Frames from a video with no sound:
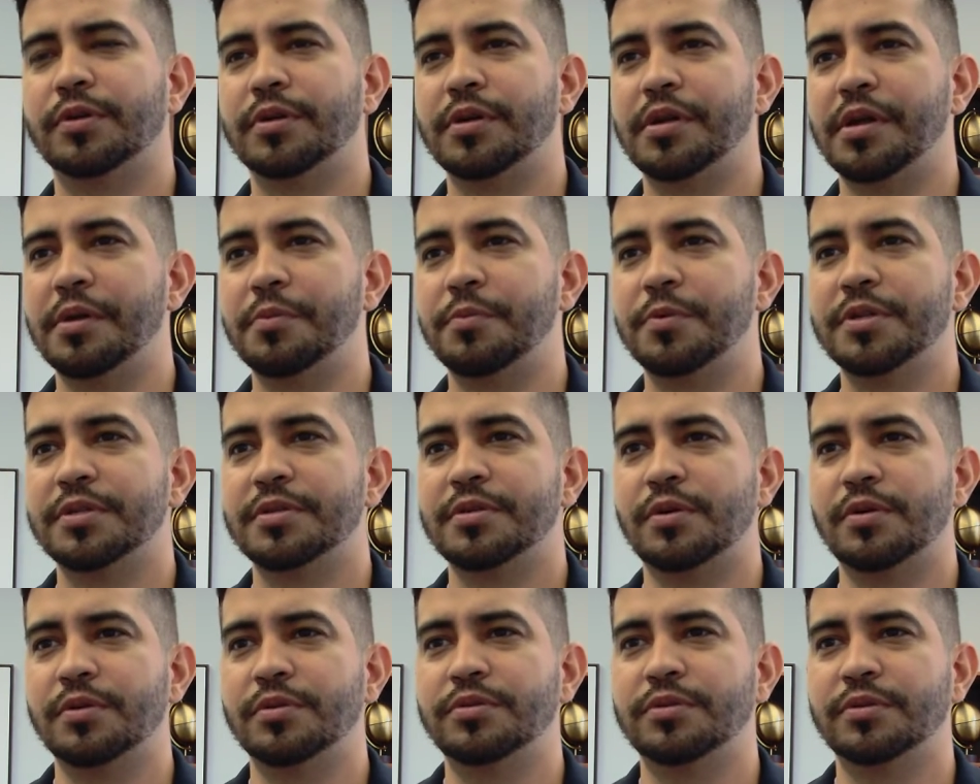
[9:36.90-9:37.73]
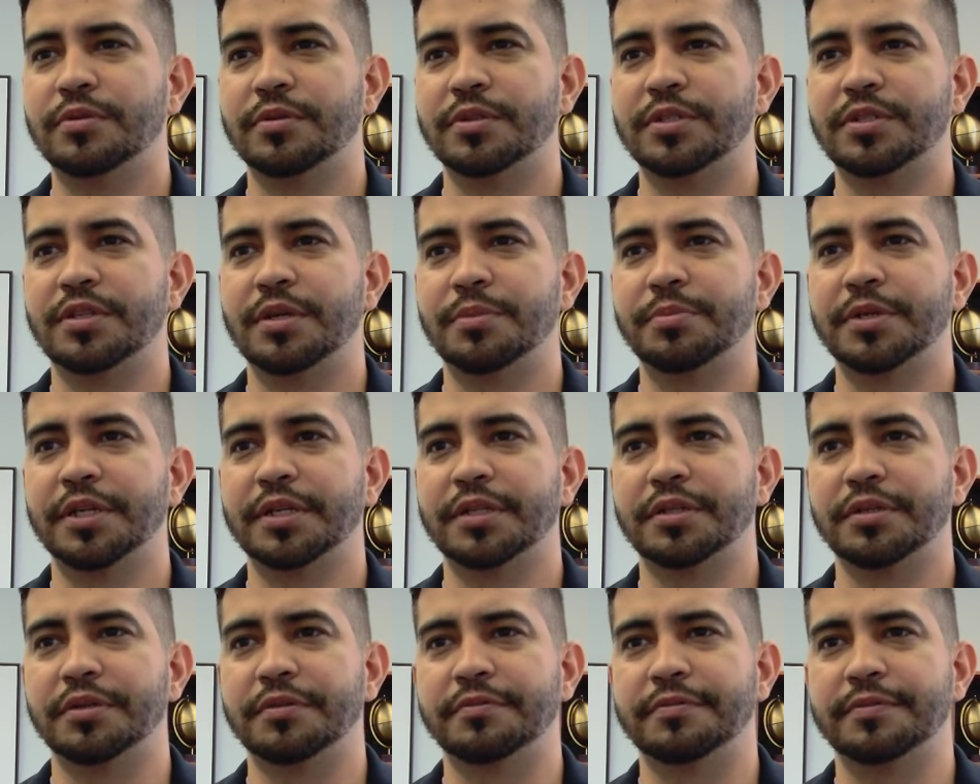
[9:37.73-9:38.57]
it was also a
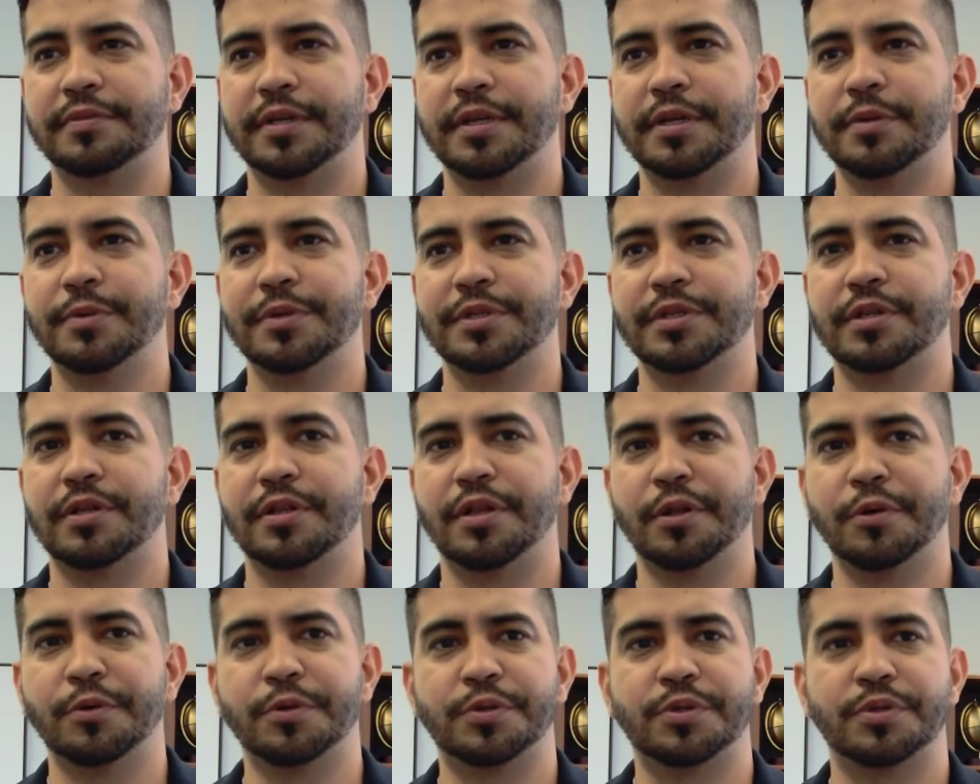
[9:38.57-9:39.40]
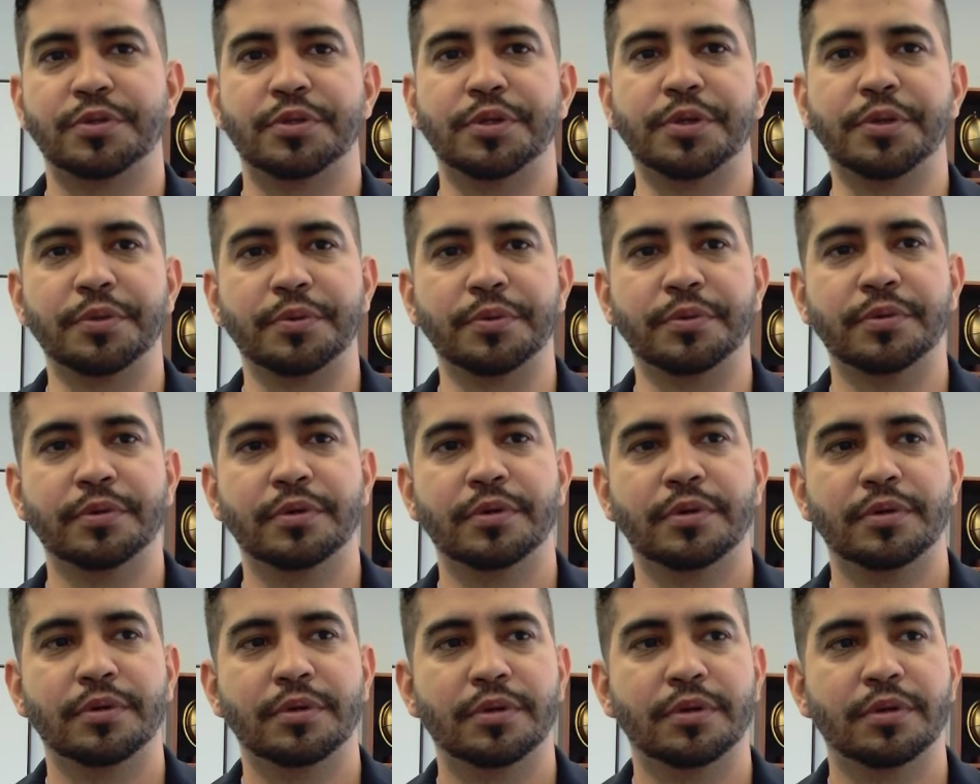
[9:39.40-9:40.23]
subject of he was close to
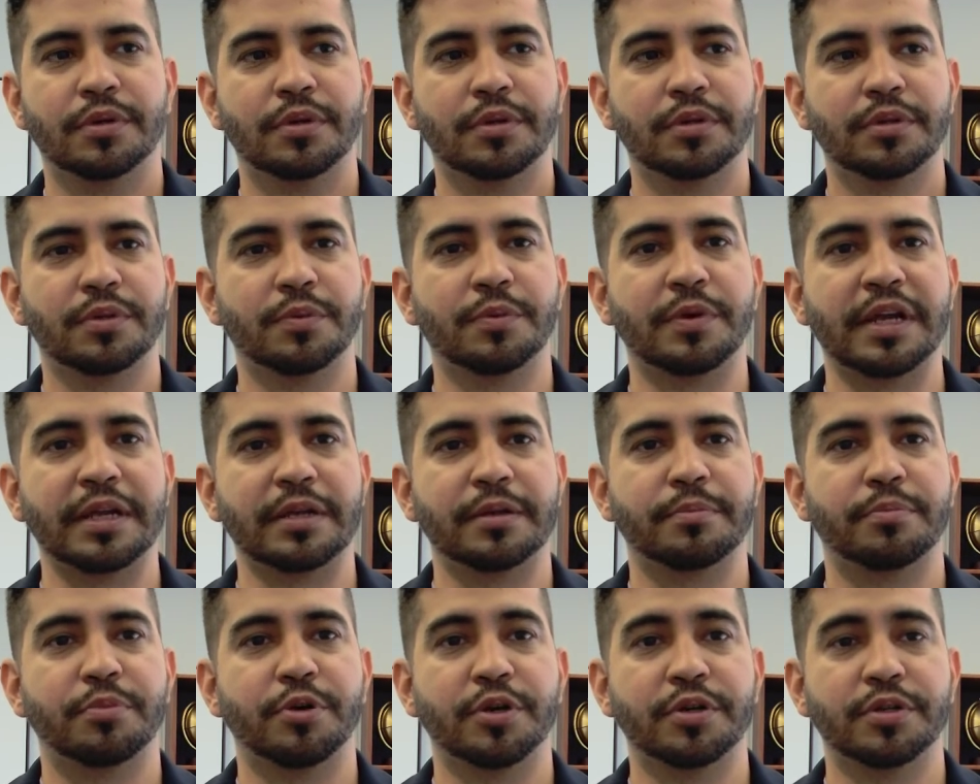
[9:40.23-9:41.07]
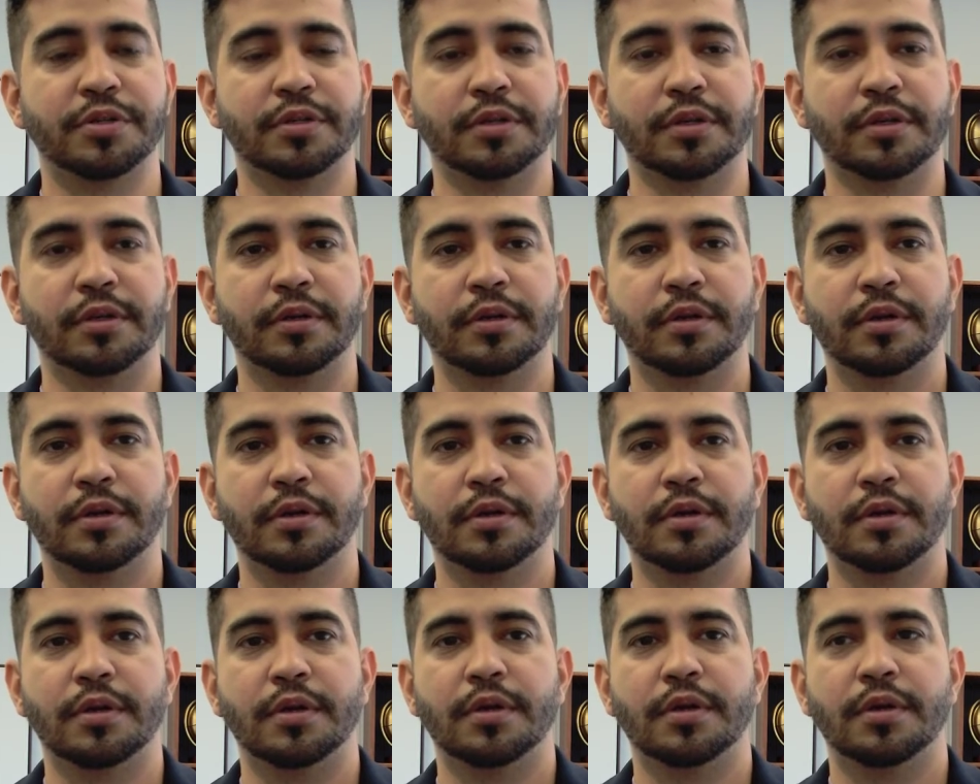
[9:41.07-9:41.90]
the right
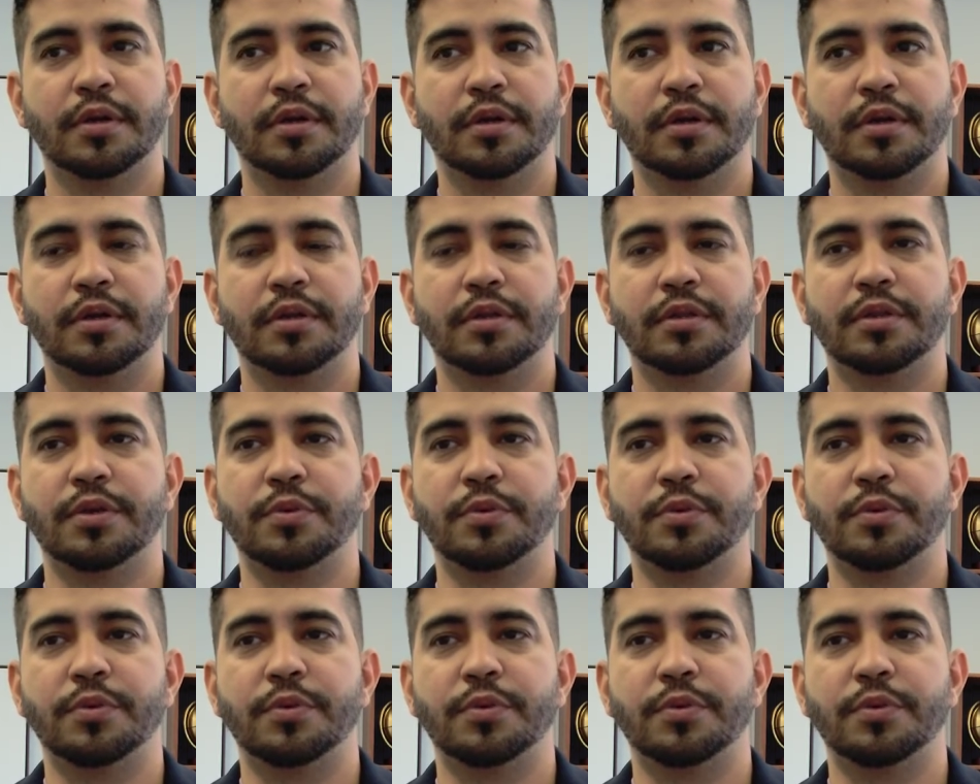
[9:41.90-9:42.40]
person.